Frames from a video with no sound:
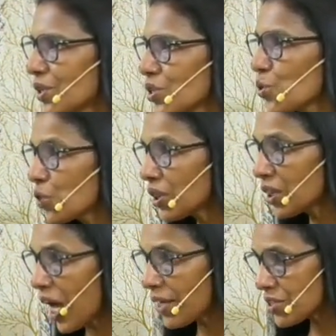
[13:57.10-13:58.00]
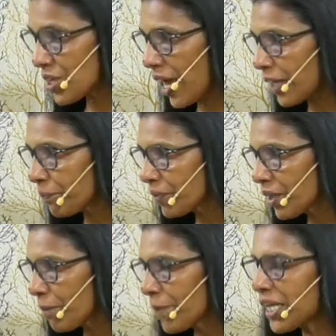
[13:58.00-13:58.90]
So in that time,
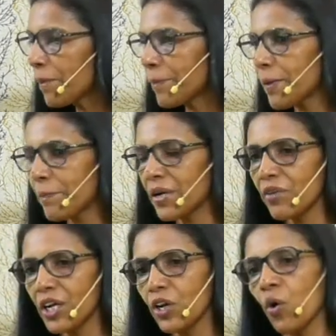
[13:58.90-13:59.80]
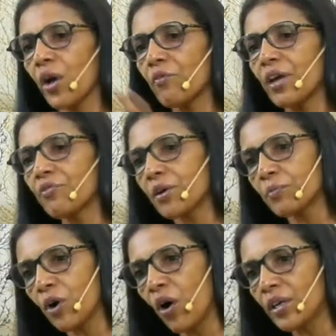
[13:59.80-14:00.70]
many people will go away
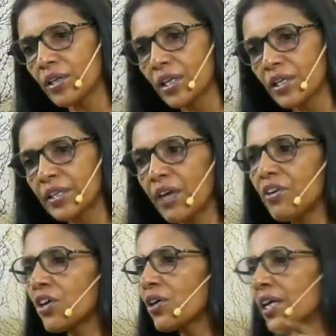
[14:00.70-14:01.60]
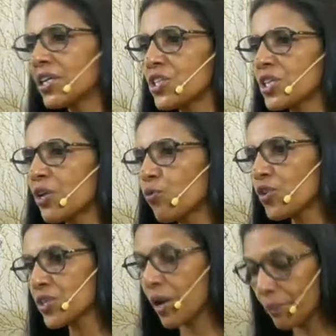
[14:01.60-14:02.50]
from God. They will not understand
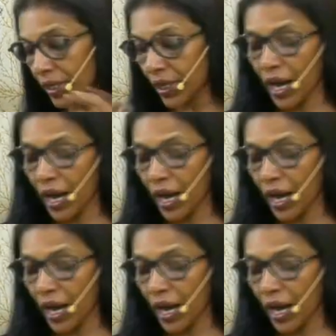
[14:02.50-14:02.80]
what's happening.